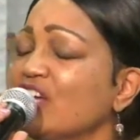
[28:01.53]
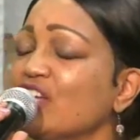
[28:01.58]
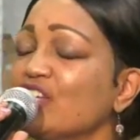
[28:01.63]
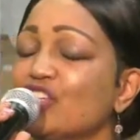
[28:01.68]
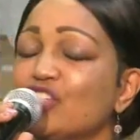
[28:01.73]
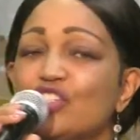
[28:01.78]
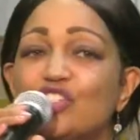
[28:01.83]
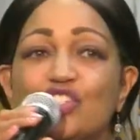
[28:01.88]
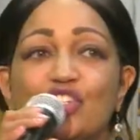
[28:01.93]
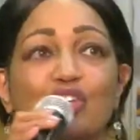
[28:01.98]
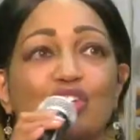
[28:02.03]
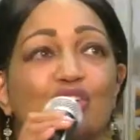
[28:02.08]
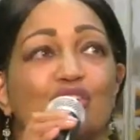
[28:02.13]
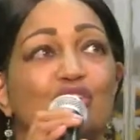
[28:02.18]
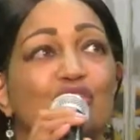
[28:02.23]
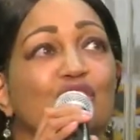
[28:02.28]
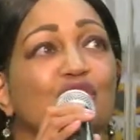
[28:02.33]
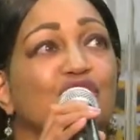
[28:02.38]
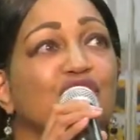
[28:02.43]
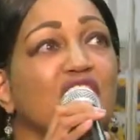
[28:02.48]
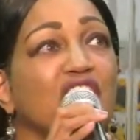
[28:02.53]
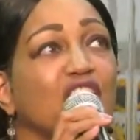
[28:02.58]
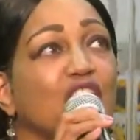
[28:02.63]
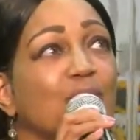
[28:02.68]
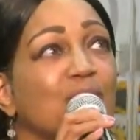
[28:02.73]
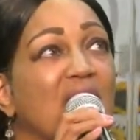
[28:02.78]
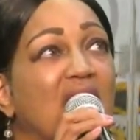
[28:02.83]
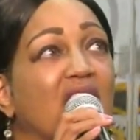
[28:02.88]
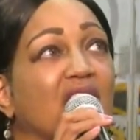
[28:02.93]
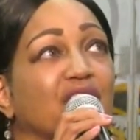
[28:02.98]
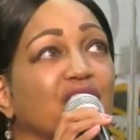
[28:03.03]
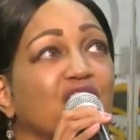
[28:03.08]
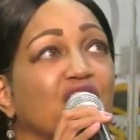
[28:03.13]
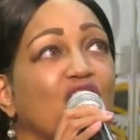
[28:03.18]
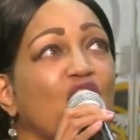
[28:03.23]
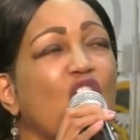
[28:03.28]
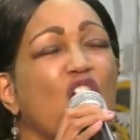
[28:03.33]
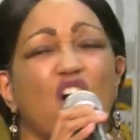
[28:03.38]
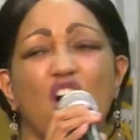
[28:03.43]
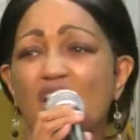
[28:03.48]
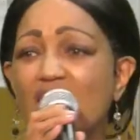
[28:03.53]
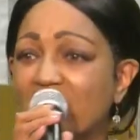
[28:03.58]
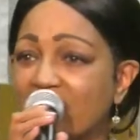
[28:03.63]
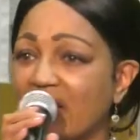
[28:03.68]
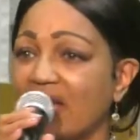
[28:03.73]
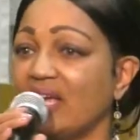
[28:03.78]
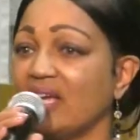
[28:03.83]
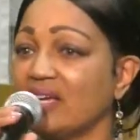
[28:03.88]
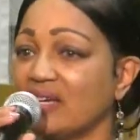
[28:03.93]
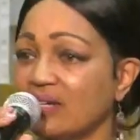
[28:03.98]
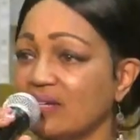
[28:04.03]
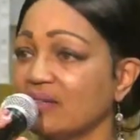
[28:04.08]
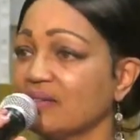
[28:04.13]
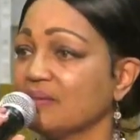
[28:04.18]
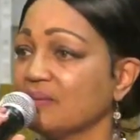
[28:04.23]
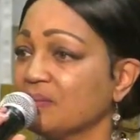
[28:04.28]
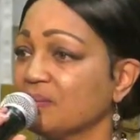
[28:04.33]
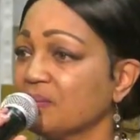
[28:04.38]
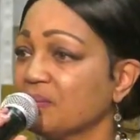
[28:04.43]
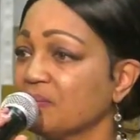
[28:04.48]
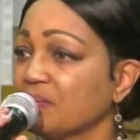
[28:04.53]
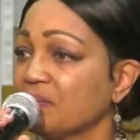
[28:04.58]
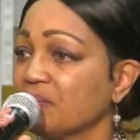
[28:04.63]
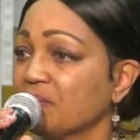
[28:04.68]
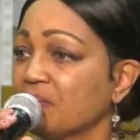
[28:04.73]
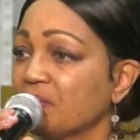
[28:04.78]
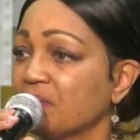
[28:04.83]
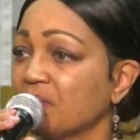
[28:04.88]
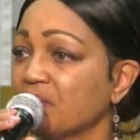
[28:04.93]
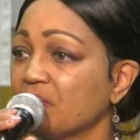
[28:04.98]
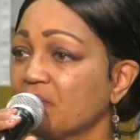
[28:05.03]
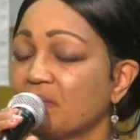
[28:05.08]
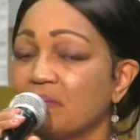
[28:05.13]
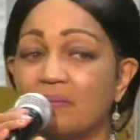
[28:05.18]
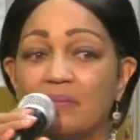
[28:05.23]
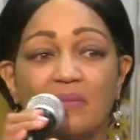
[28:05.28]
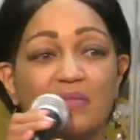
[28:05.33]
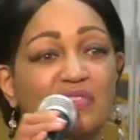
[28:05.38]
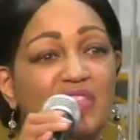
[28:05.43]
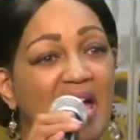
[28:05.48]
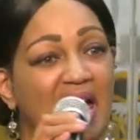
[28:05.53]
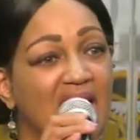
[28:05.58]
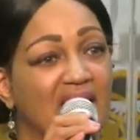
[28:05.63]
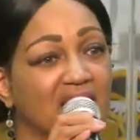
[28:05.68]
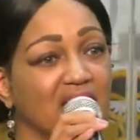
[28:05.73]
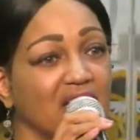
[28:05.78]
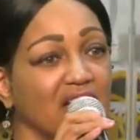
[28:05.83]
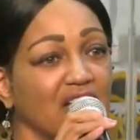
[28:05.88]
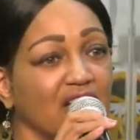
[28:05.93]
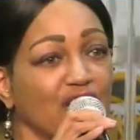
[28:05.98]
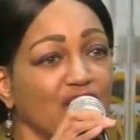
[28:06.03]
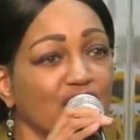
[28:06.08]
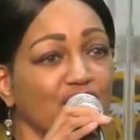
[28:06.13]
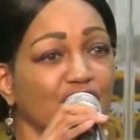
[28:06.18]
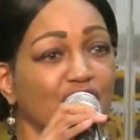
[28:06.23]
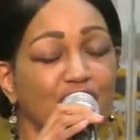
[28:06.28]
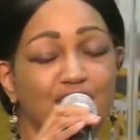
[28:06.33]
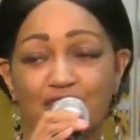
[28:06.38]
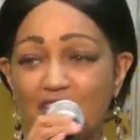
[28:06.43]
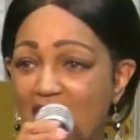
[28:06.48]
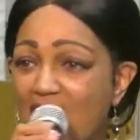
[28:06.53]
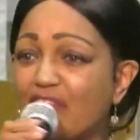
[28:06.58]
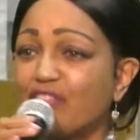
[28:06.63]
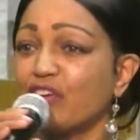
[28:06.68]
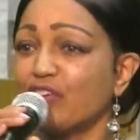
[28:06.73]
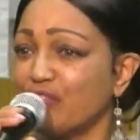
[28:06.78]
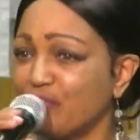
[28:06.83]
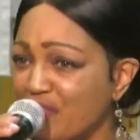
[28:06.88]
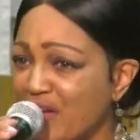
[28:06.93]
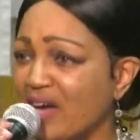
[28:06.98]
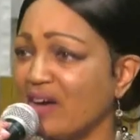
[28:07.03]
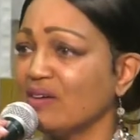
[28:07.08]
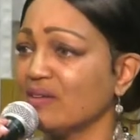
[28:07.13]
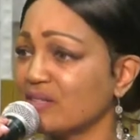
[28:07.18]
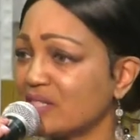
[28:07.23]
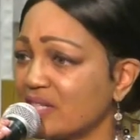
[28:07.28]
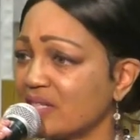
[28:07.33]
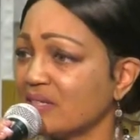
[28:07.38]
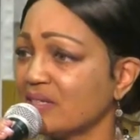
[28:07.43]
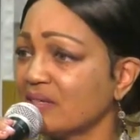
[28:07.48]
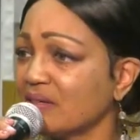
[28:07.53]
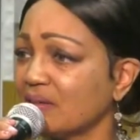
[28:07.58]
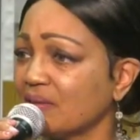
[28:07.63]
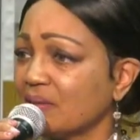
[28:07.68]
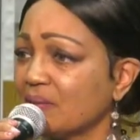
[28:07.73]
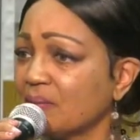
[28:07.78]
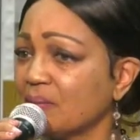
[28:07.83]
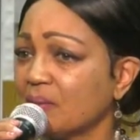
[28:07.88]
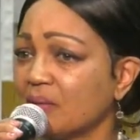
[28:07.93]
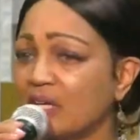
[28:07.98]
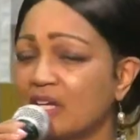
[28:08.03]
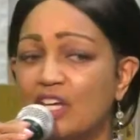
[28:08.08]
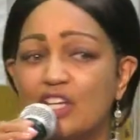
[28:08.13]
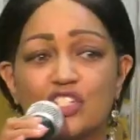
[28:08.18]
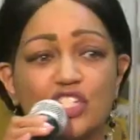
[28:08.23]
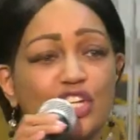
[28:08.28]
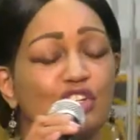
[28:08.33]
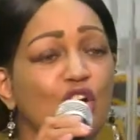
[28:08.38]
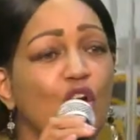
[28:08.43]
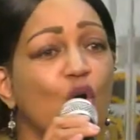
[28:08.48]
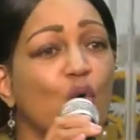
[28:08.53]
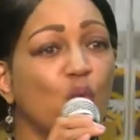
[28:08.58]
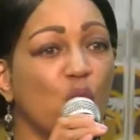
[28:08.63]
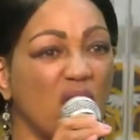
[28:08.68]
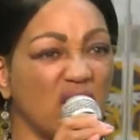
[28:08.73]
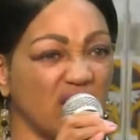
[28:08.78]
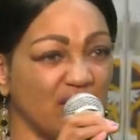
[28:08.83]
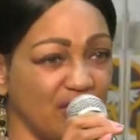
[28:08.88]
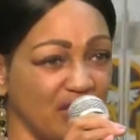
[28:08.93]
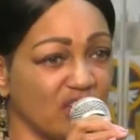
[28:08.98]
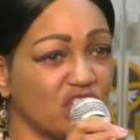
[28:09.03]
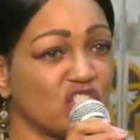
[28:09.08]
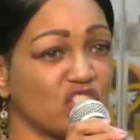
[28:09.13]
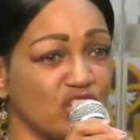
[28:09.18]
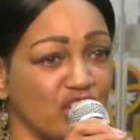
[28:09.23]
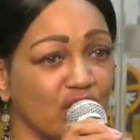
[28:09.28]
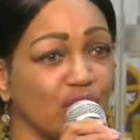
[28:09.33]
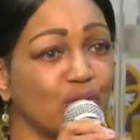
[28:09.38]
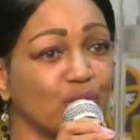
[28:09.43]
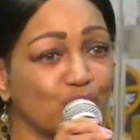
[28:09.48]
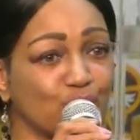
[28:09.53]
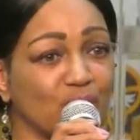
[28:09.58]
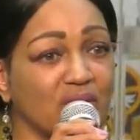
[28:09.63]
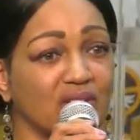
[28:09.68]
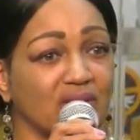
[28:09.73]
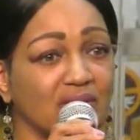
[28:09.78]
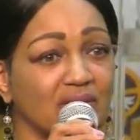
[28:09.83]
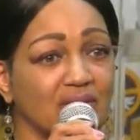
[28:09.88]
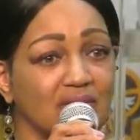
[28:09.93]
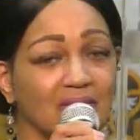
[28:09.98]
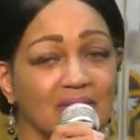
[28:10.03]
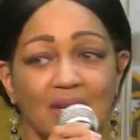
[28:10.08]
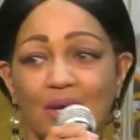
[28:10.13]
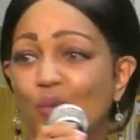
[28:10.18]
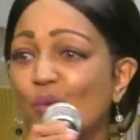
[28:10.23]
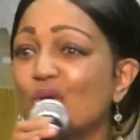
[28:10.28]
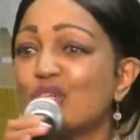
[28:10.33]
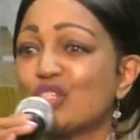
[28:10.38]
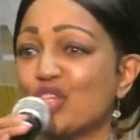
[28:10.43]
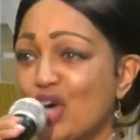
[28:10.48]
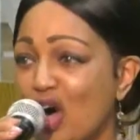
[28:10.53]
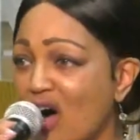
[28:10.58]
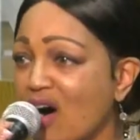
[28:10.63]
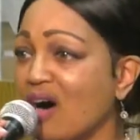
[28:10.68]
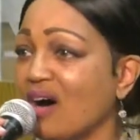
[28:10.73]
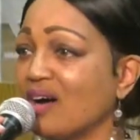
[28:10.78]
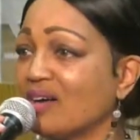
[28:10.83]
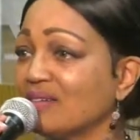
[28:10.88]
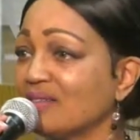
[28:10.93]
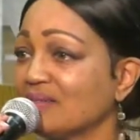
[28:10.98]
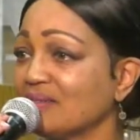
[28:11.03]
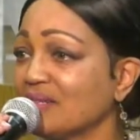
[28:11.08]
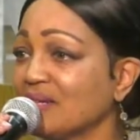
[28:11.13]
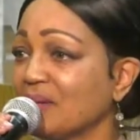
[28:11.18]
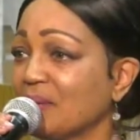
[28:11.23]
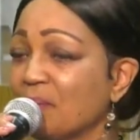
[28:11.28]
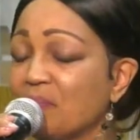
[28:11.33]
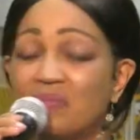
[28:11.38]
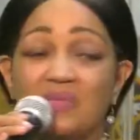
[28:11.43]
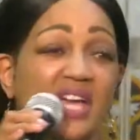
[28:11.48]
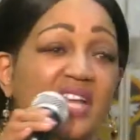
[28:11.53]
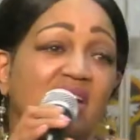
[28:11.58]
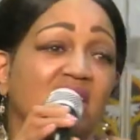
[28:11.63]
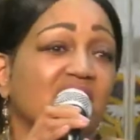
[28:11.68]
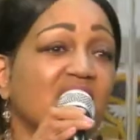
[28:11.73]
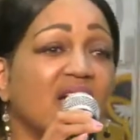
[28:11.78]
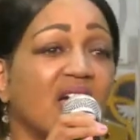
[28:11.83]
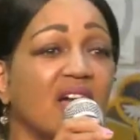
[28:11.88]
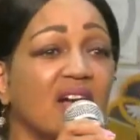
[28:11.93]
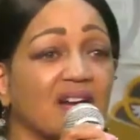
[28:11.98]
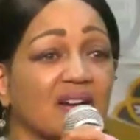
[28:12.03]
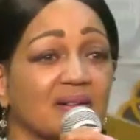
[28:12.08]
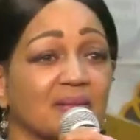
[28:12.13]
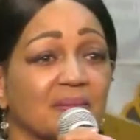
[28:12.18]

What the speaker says: Do you think about the heartache that the father felt to know one of his children was gone? They didn't care.